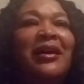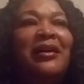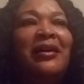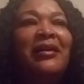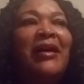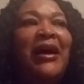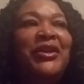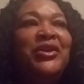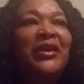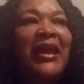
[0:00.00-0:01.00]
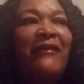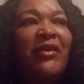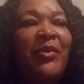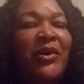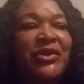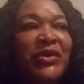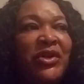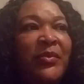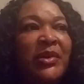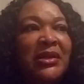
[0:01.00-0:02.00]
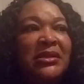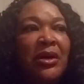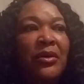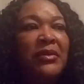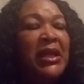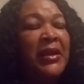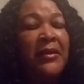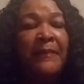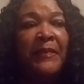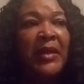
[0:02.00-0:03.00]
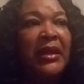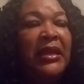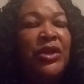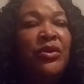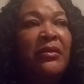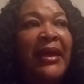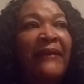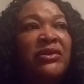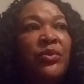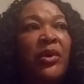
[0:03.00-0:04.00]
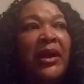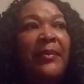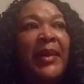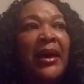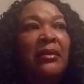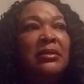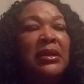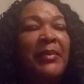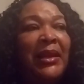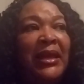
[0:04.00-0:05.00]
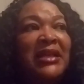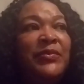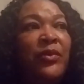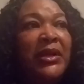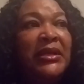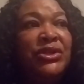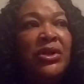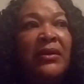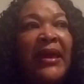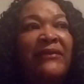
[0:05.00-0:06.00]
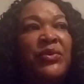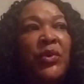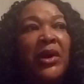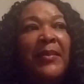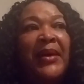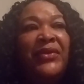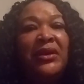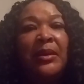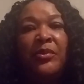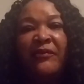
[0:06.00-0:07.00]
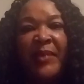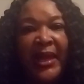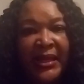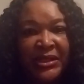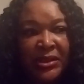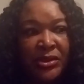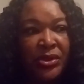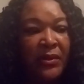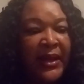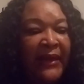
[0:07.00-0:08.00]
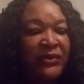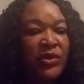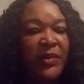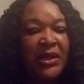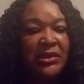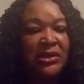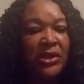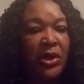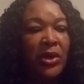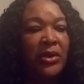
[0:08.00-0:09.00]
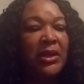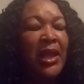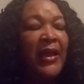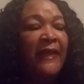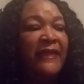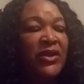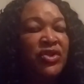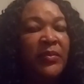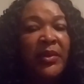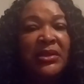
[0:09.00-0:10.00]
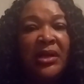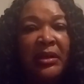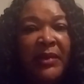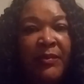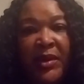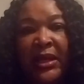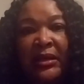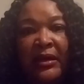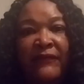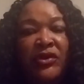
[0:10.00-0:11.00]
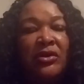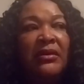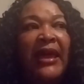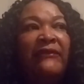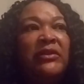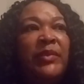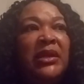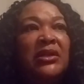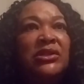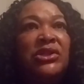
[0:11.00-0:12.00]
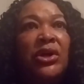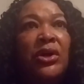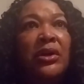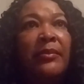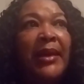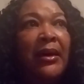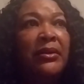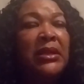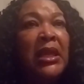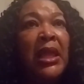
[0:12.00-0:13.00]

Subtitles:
how you're going to have your poetry in your book. So you don't have to worry about, and my last point is, you don't have to worry about the number of pages. You don't have to be concerned that your book's going to be big enough. You don't have to be concerned about,